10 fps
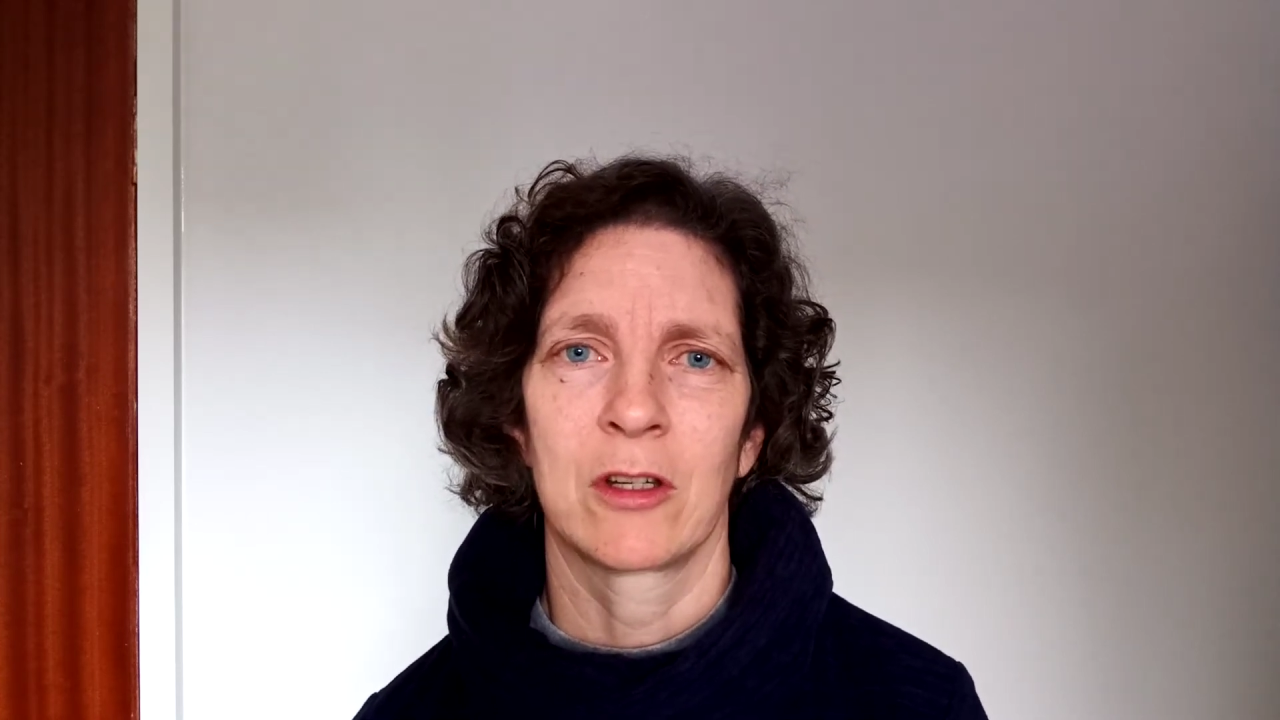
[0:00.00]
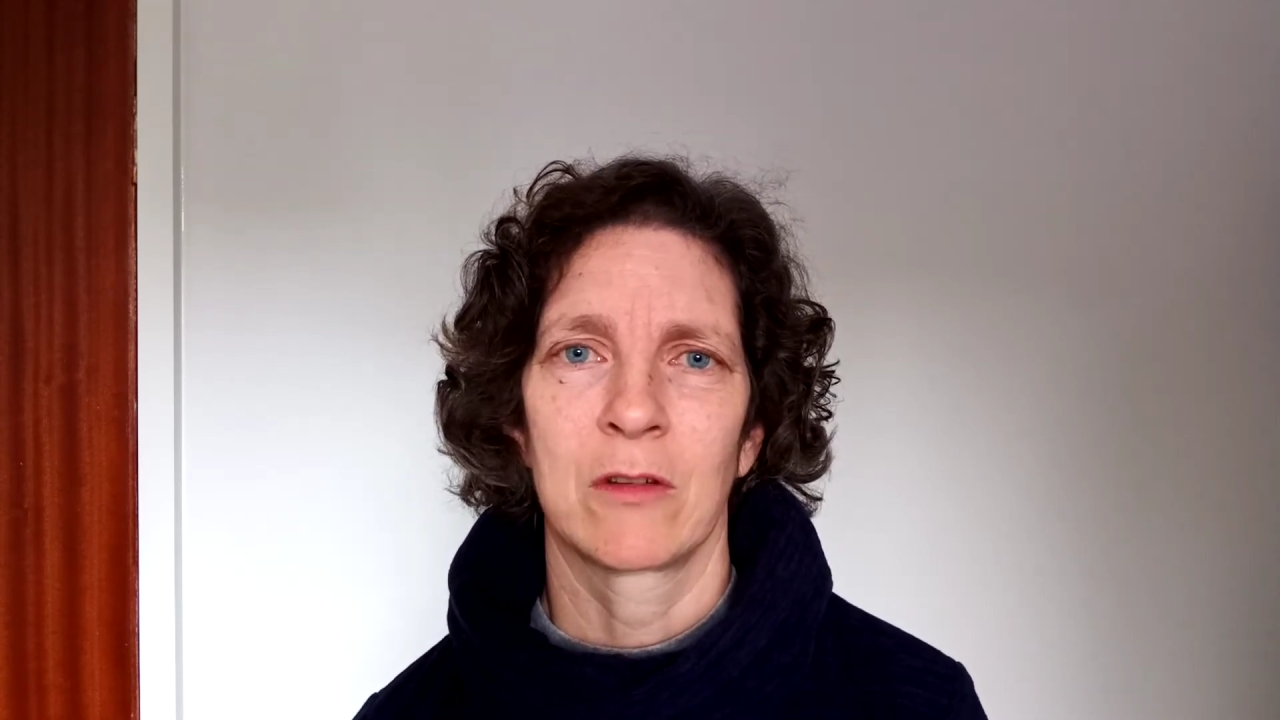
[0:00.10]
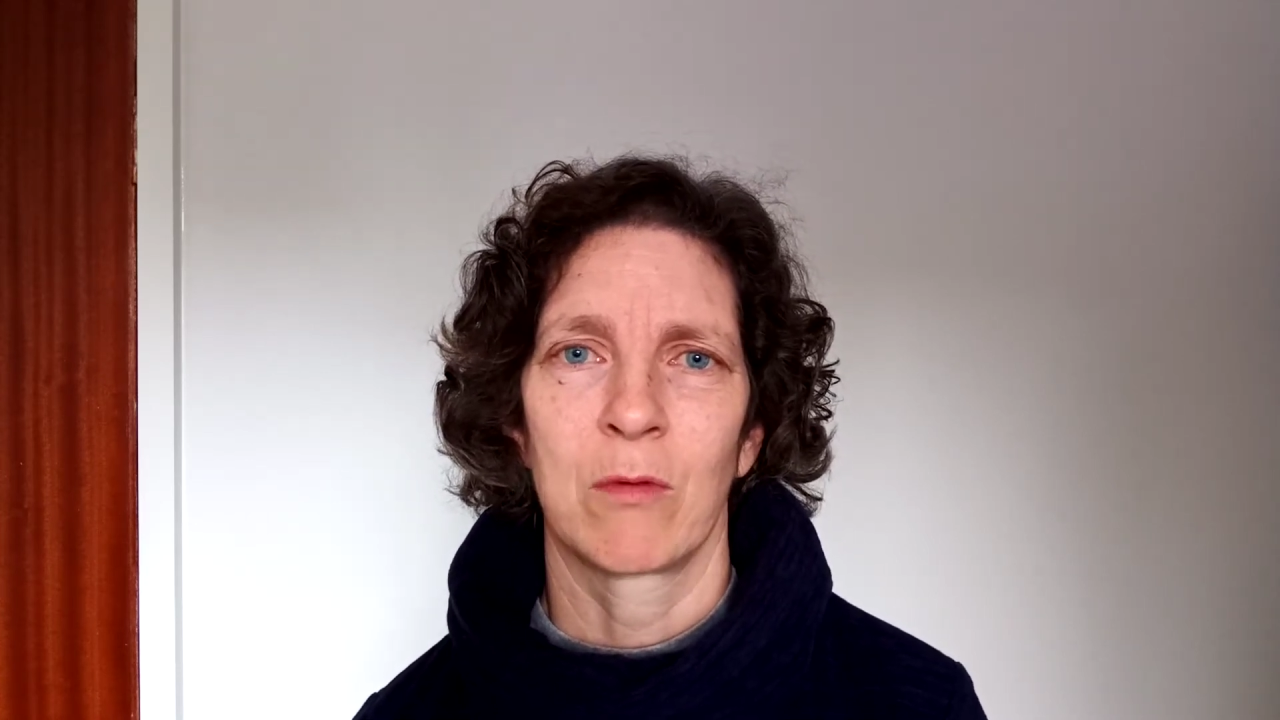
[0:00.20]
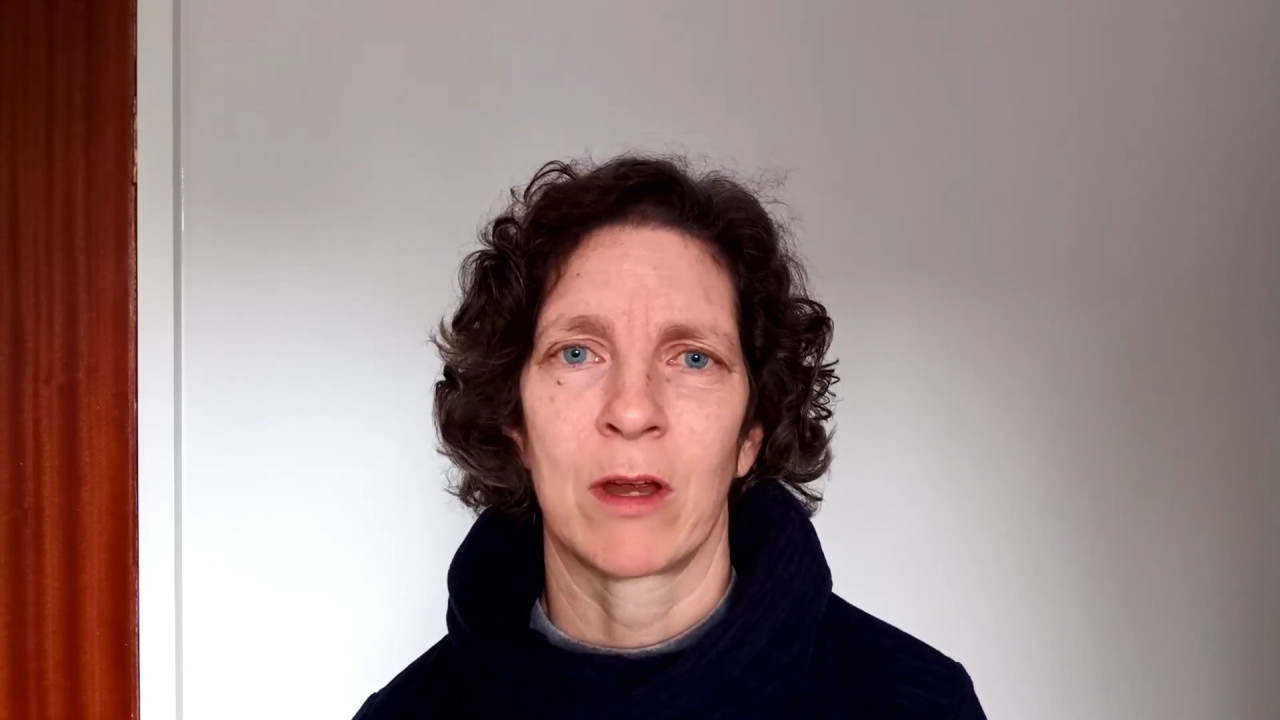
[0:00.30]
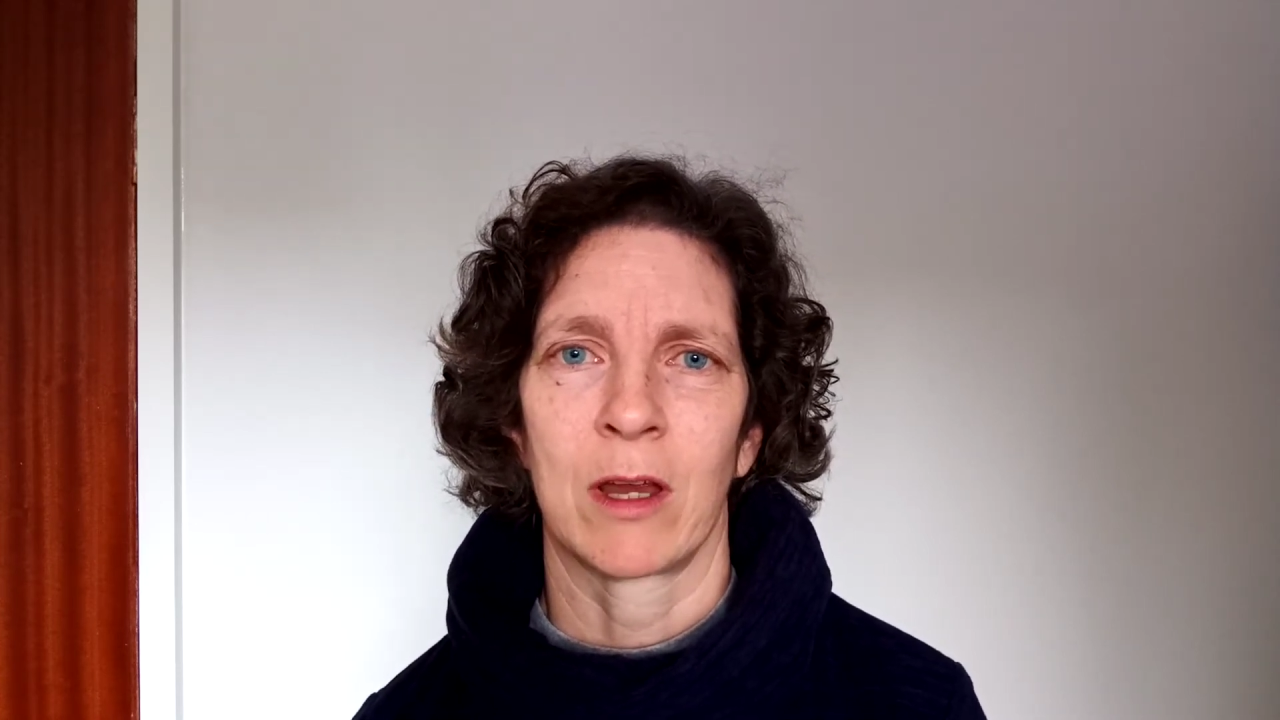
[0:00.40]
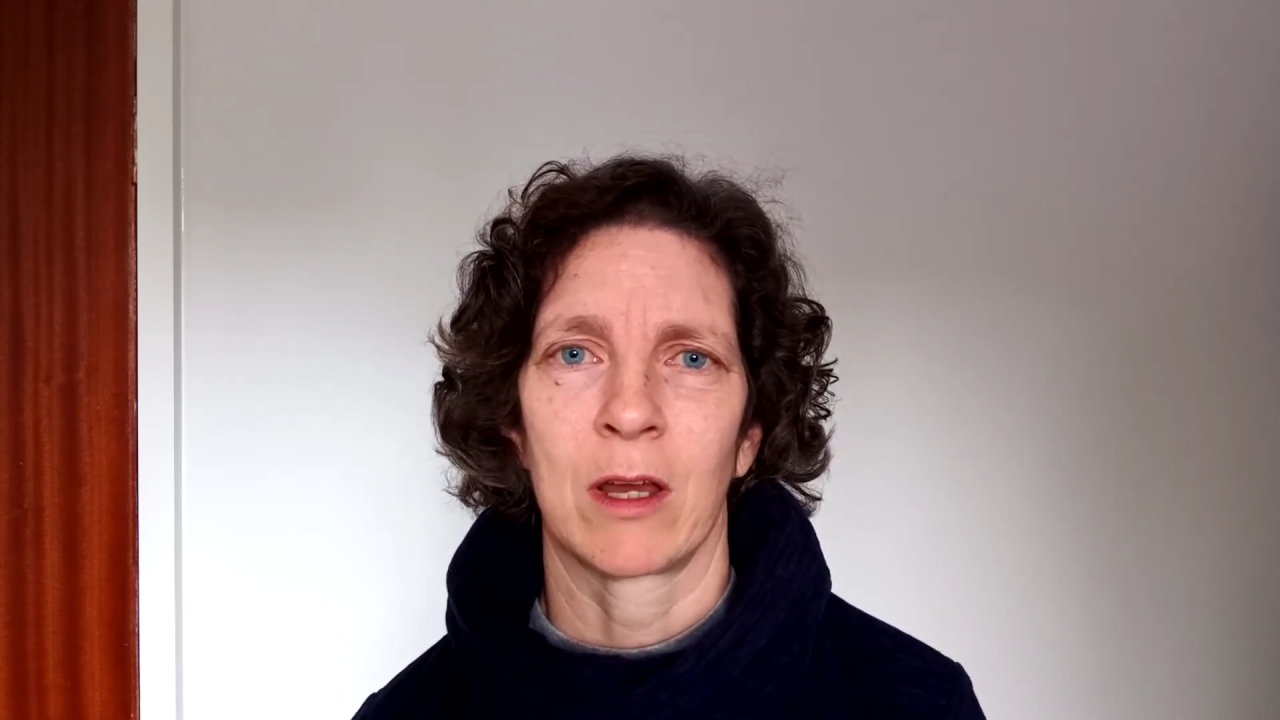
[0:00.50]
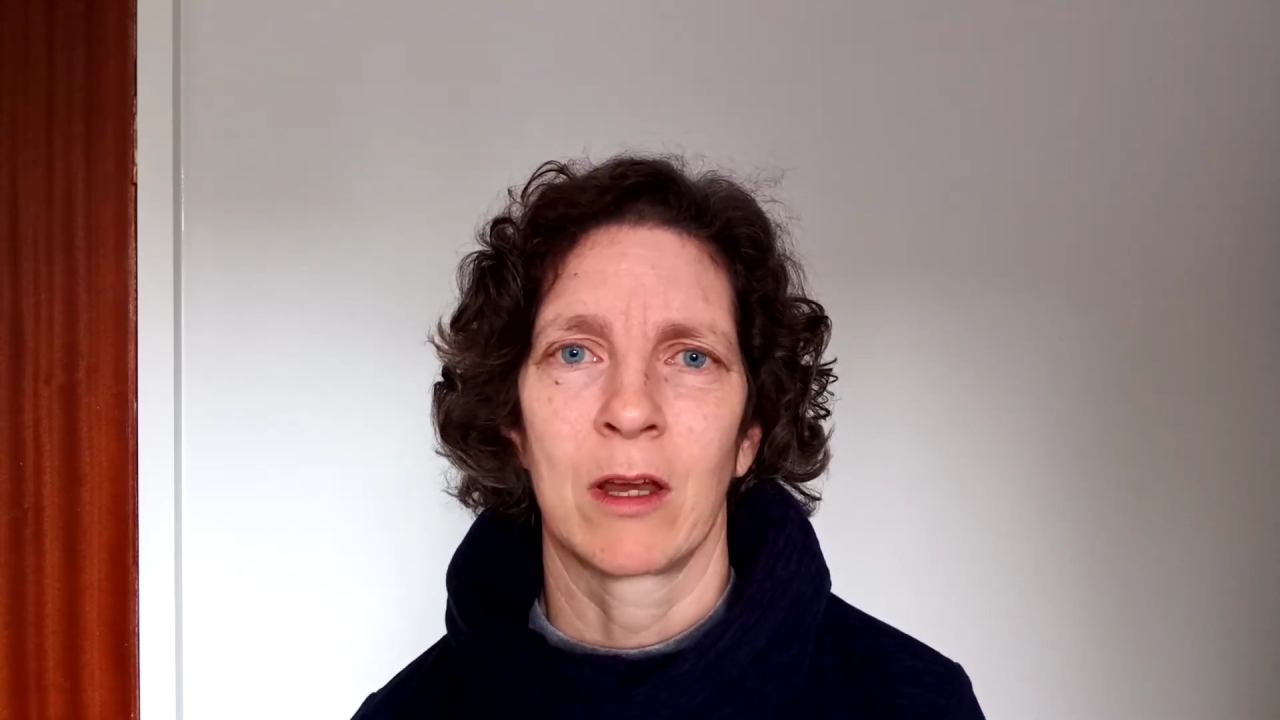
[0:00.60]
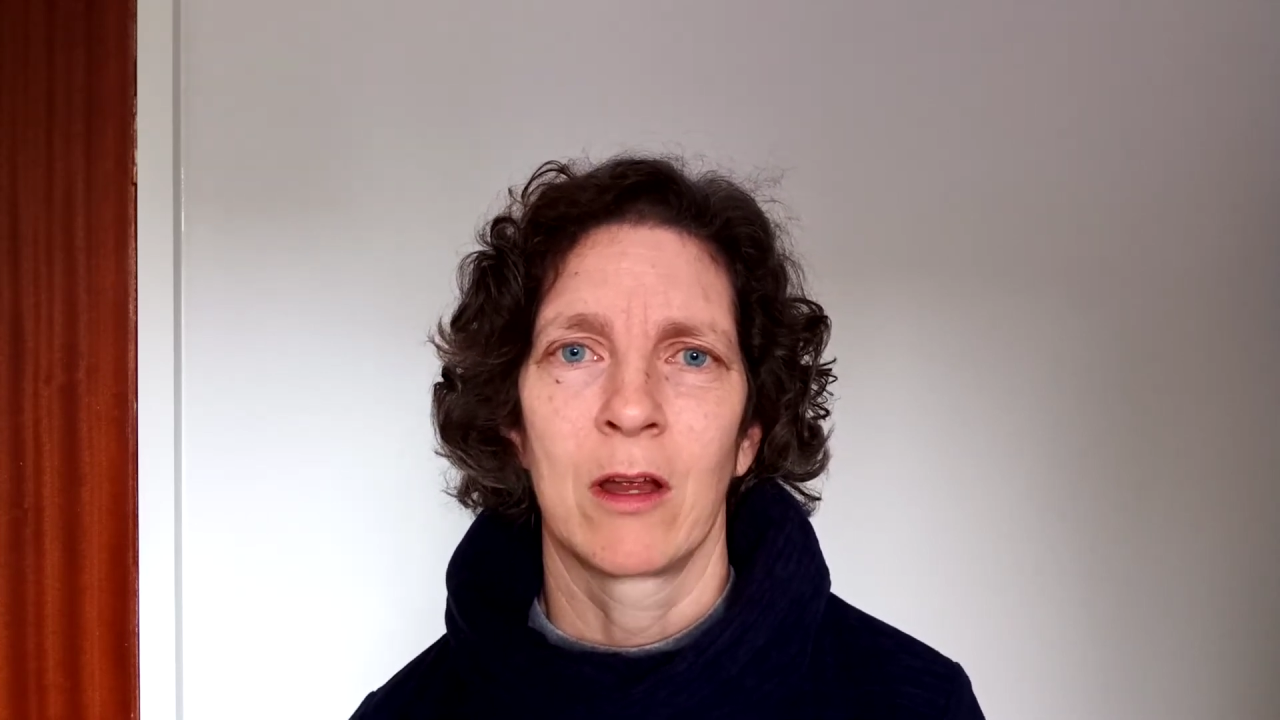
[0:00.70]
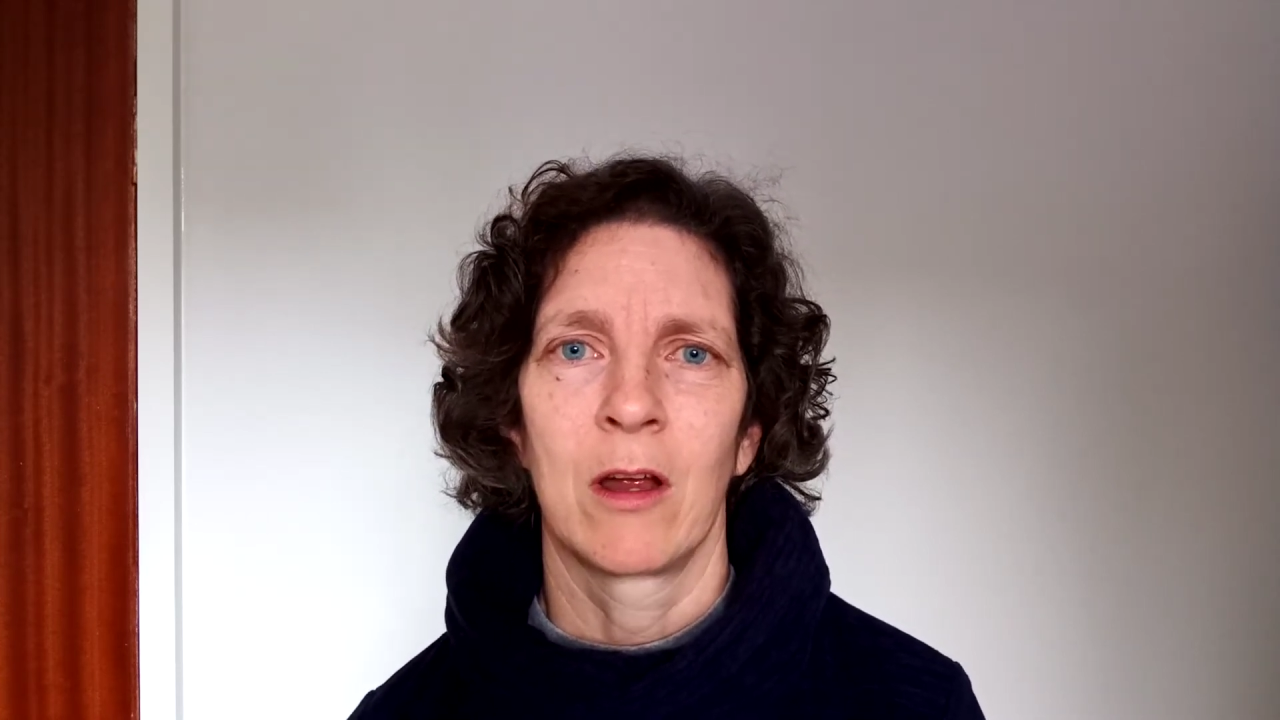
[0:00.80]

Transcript: as a way